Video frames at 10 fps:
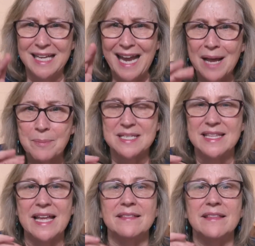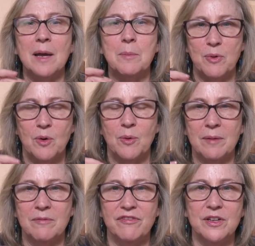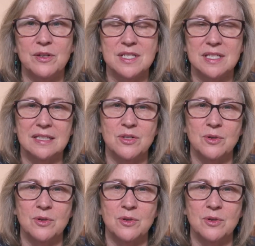gaps that program fills in